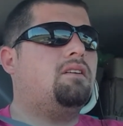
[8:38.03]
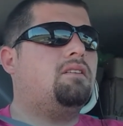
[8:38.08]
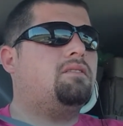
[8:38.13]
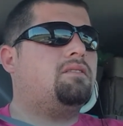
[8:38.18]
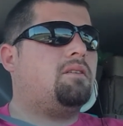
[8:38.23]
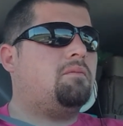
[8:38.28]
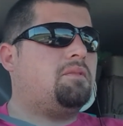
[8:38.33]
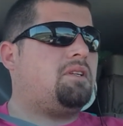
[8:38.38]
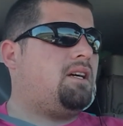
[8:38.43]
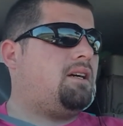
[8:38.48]

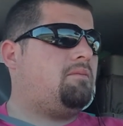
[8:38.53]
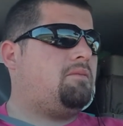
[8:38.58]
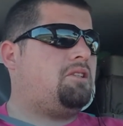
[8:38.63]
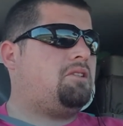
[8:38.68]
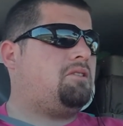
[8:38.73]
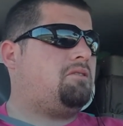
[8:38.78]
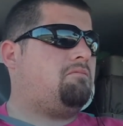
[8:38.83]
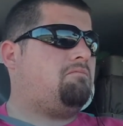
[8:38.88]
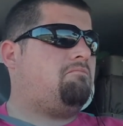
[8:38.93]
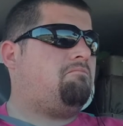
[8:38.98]
sometimes
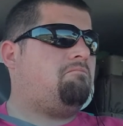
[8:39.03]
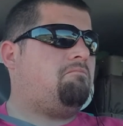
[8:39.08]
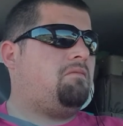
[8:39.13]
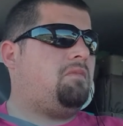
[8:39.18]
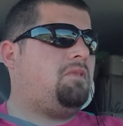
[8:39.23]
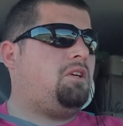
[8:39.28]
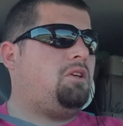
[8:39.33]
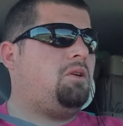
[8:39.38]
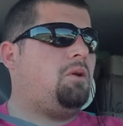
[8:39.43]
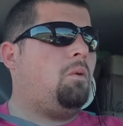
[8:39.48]
just
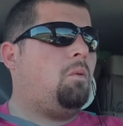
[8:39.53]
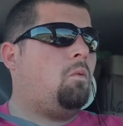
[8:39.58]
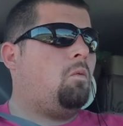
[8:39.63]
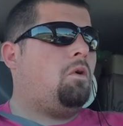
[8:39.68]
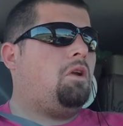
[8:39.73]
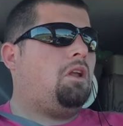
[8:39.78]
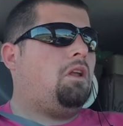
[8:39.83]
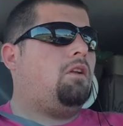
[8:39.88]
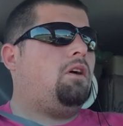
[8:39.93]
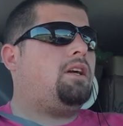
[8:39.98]
you don't
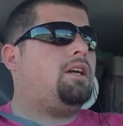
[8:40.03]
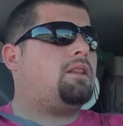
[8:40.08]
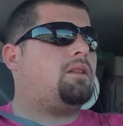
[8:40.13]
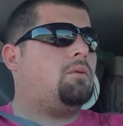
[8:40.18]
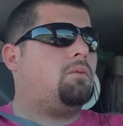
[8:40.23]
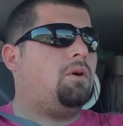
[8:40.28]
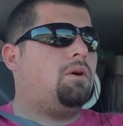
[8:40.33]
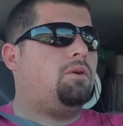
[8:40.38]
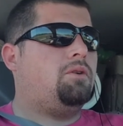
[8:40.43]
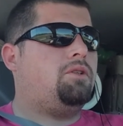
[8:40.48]
want to look at the
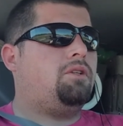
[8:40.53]
road.